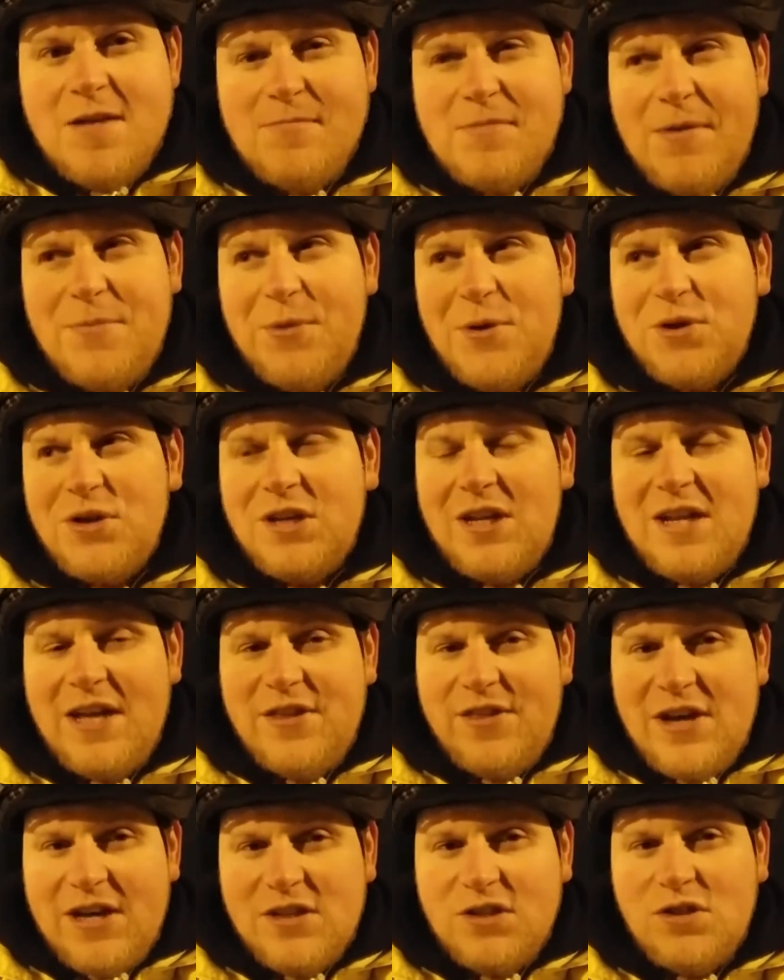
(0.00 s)
But I'm not going to
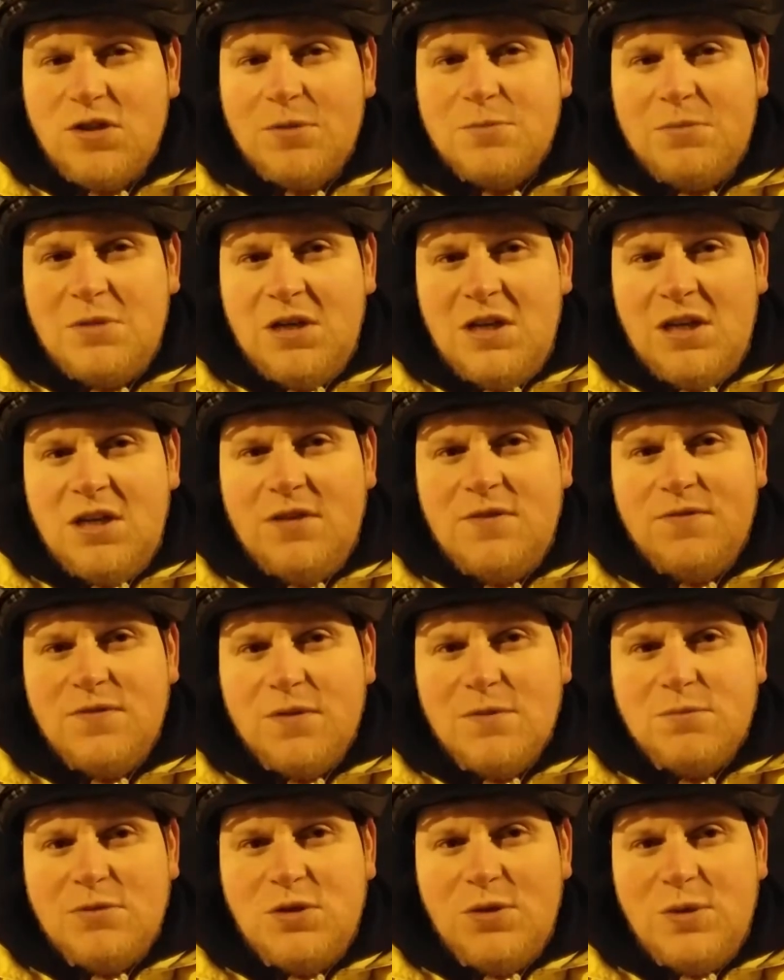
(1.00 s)
let that stop me
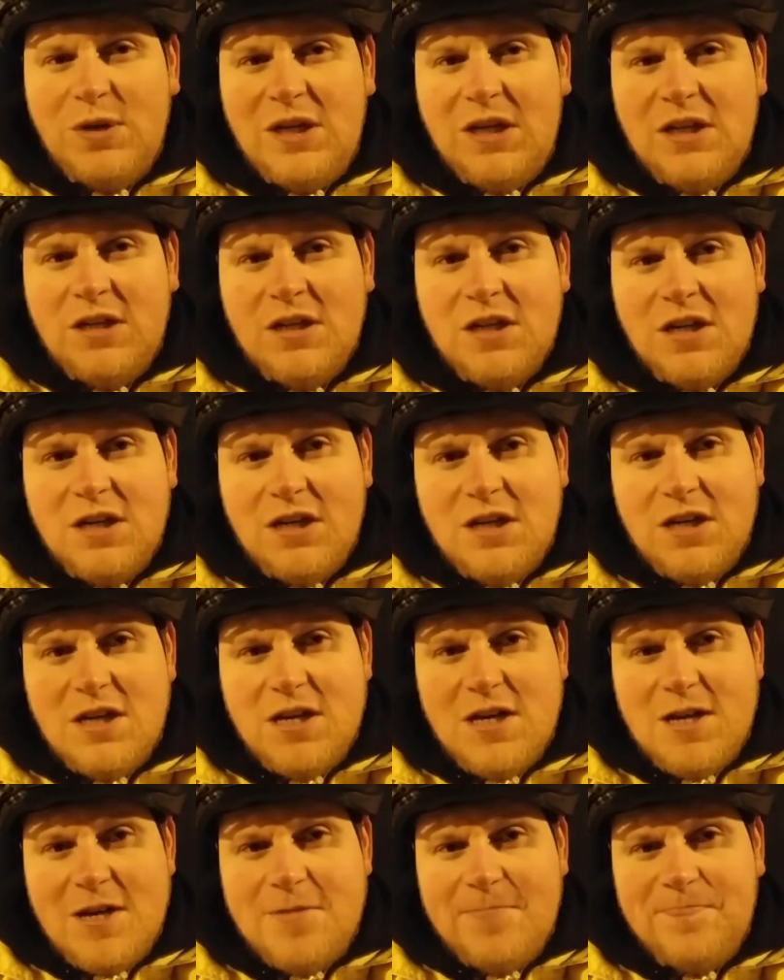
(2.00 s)
from doing
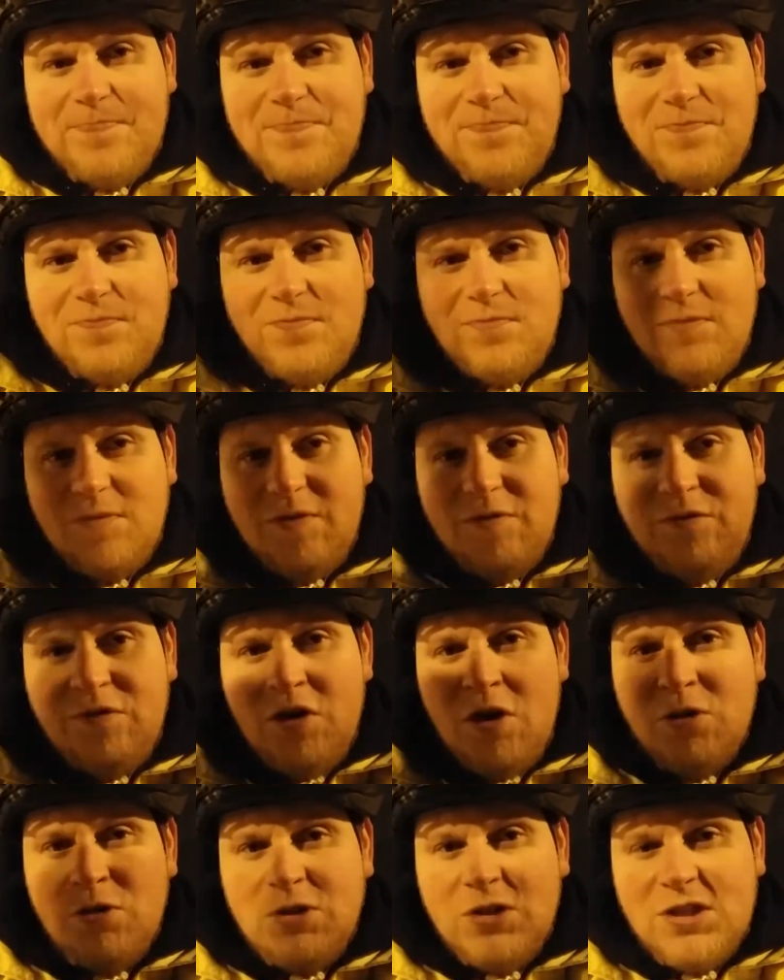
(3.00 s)

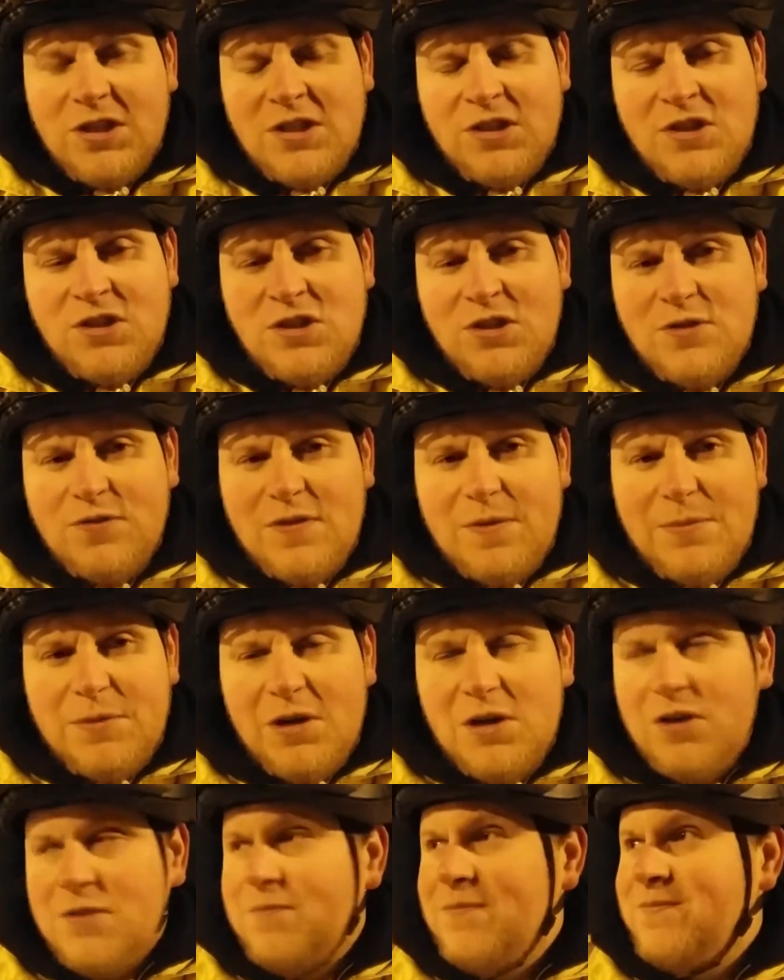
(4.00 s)
vlogs and stuff. I'm
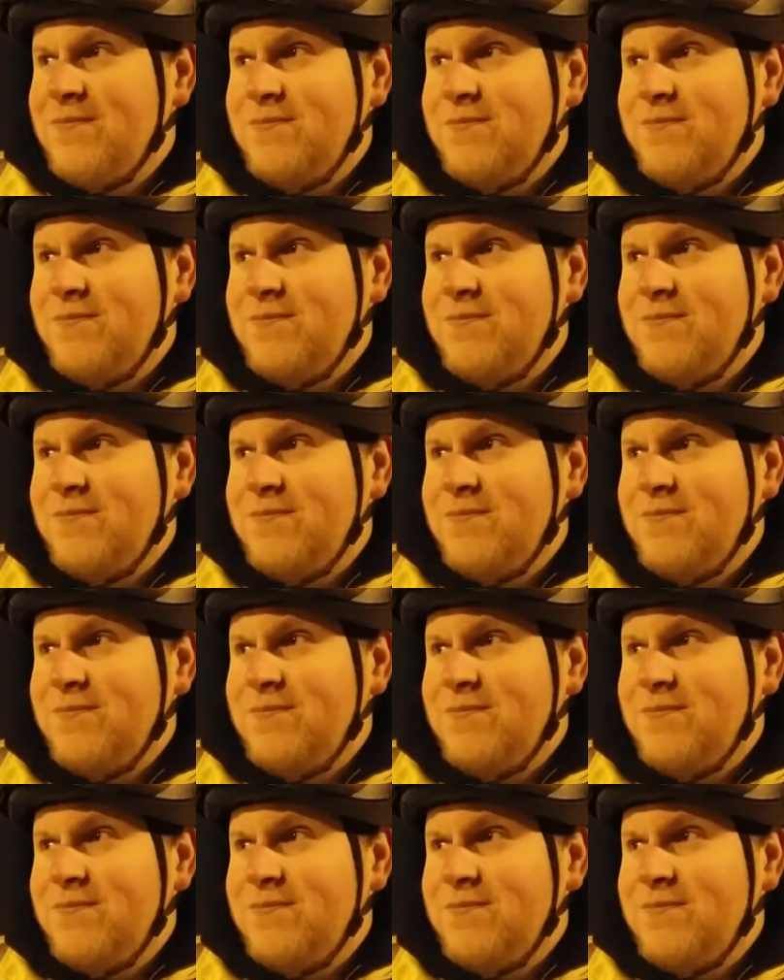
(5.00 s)
not.